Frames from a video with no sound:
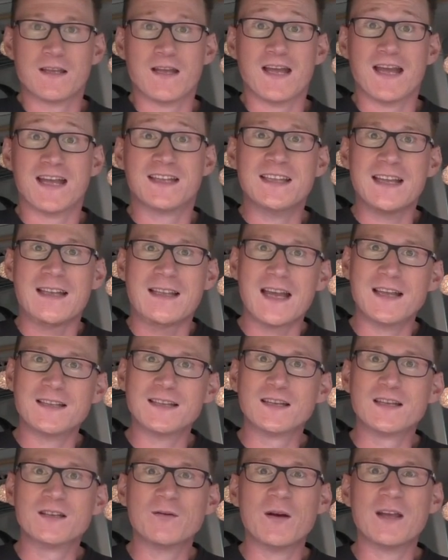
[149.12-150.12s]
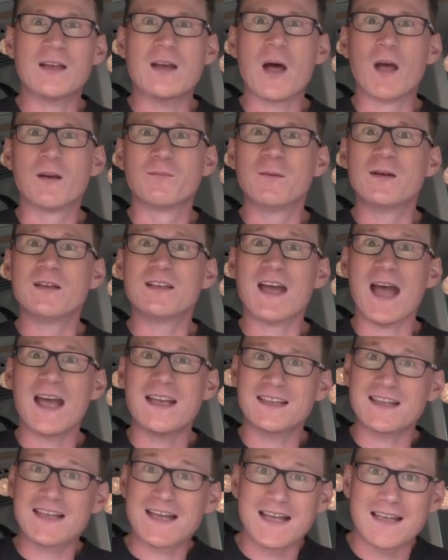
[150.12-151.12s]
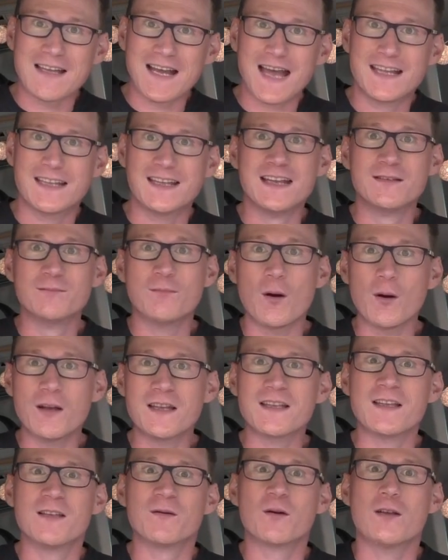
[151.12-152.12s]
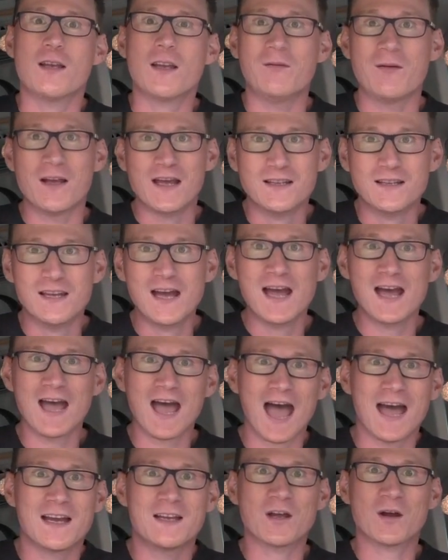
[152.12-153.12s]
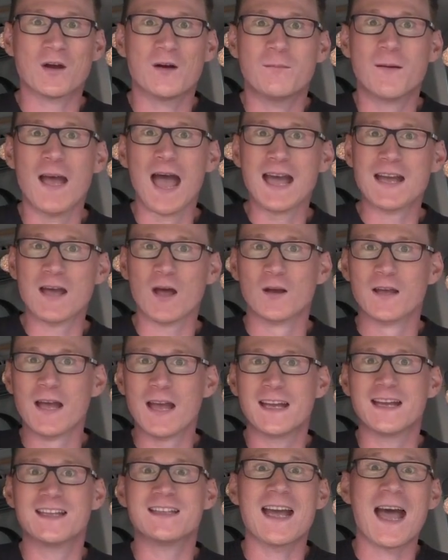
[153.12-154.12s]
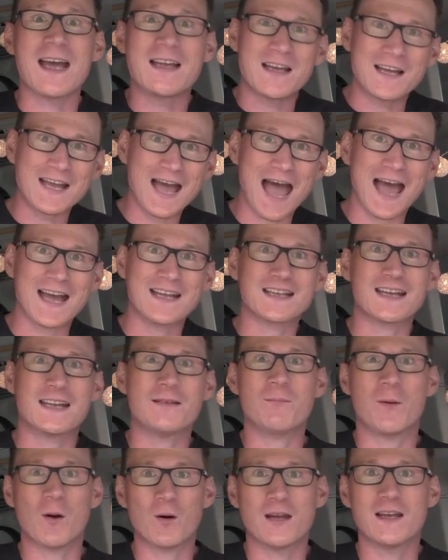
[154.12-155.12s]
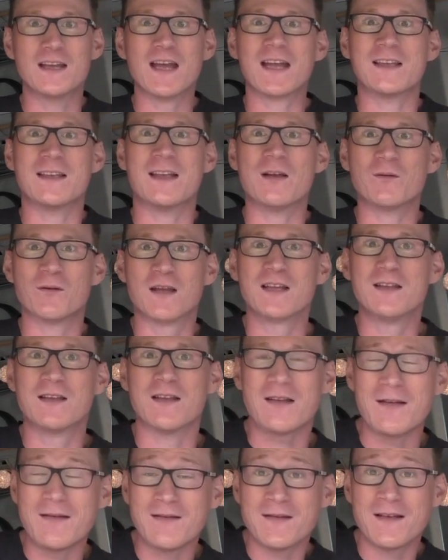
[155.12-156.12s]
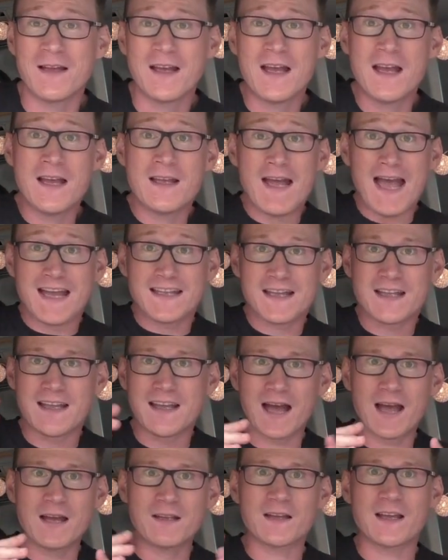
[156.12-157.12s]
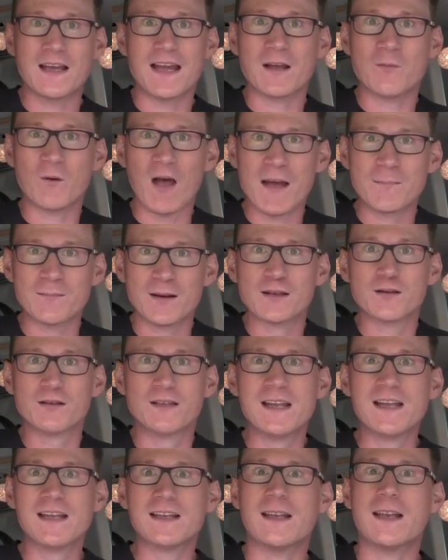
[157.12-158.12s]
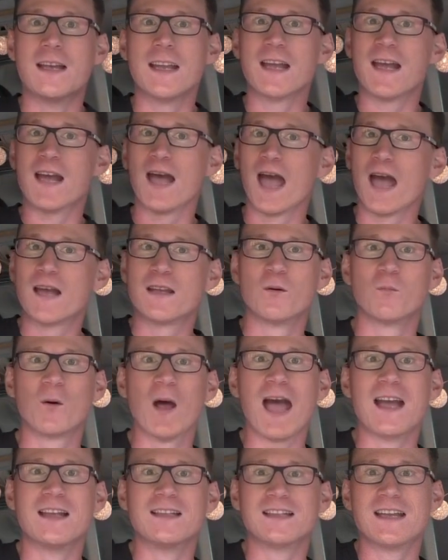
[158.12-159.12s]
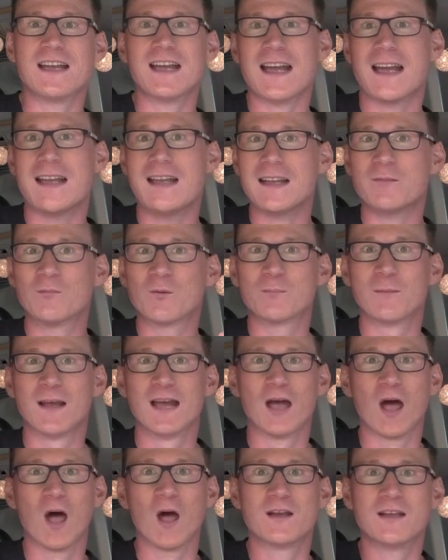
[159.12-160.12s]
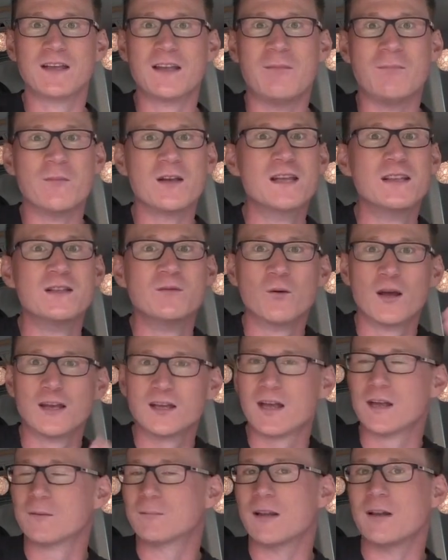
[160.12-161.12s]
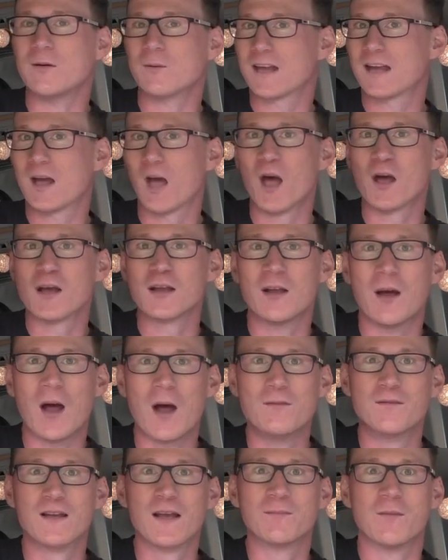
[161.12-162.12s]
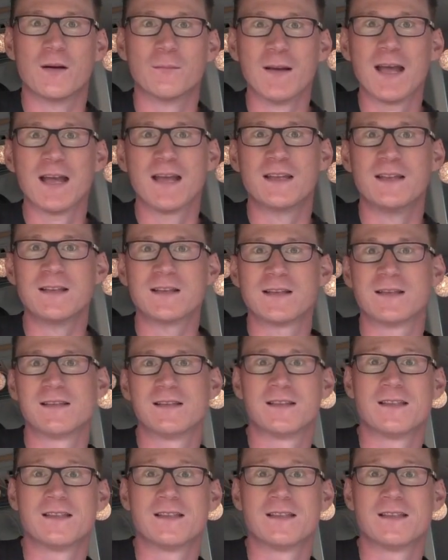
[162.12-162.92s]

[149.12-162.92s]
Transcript: The heating doesn't switch off precisely at 19.0 degrees and turn back on at exactly 18.9 degrees. There's a certain leeway built in, otherwise the heating would be constantly switching between on and off every minute.